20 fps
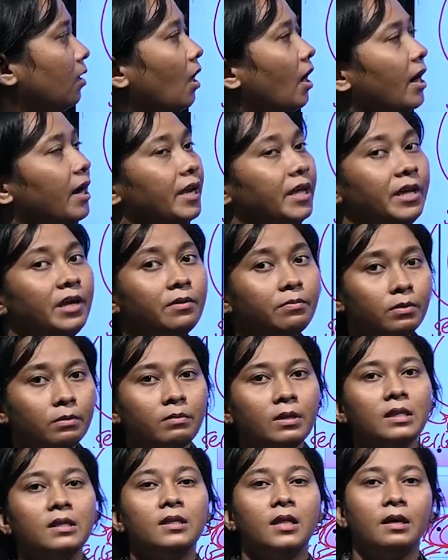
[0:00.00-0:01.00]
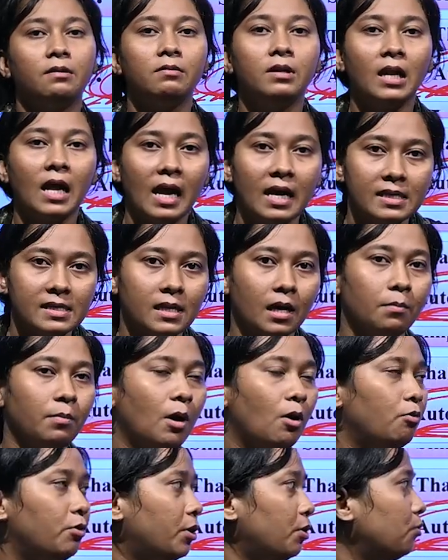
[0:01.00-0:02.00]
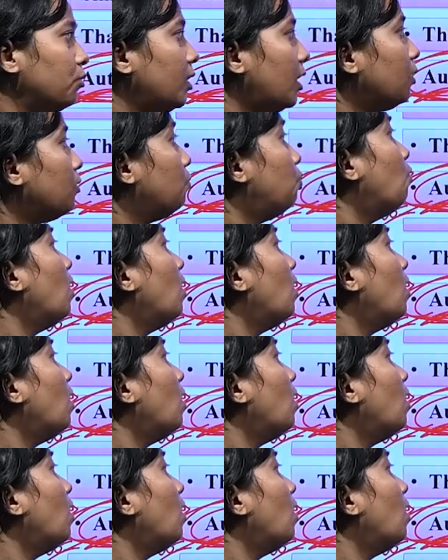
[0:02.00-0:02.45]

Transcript: And if they will ask about you that